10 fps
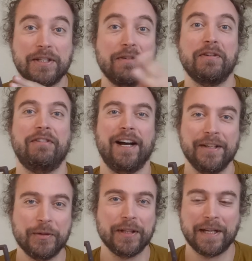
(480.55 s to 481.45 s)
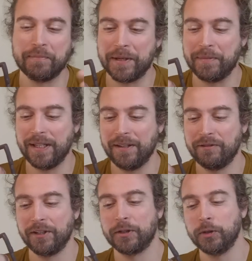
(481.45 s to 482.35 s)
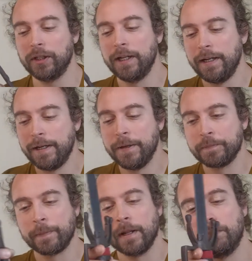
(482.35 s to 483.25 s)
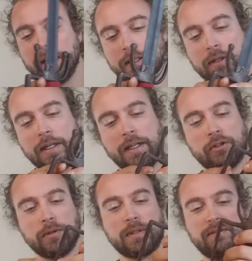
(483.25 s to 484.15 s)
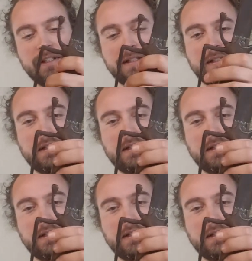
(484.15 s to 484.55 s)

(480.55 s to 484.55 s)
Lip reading: if you find one, that may be very cool. But in terms of its